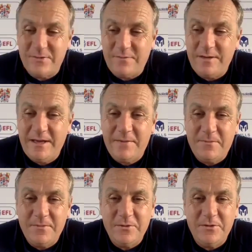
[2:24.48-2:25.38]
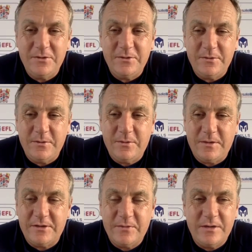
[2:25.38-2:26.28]
as every game. You want to
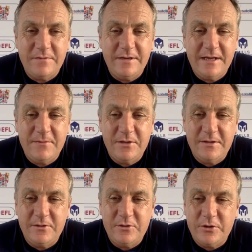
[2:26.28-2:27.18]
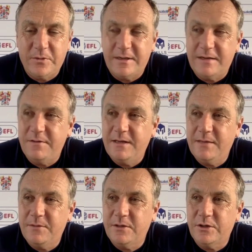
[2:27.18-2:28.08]
try and win every game. You'd enjoy winning every game
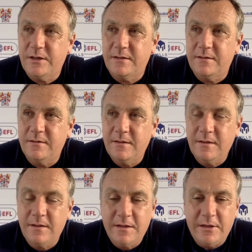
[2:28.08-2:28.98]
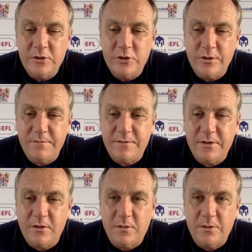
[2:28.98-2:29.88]
because you can enjoy it for a
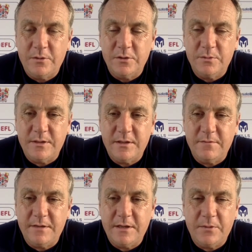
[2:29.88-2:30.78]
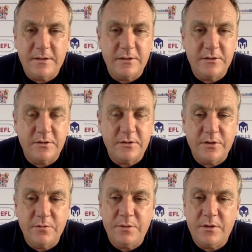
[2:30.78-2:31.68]
couple of hours, but then you're very quickly turned
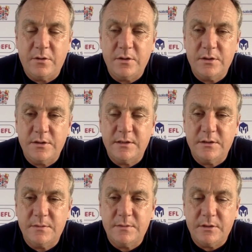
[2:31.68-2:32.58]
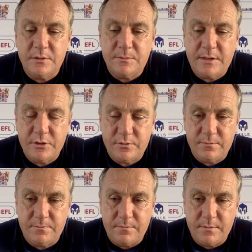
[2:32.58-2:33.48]
around. But no, it's special,
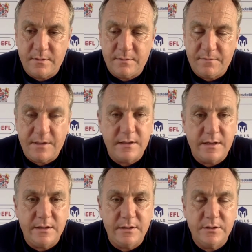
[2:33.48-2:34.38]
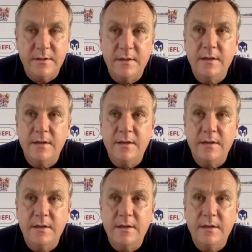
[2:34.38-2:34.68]
the Friday nights.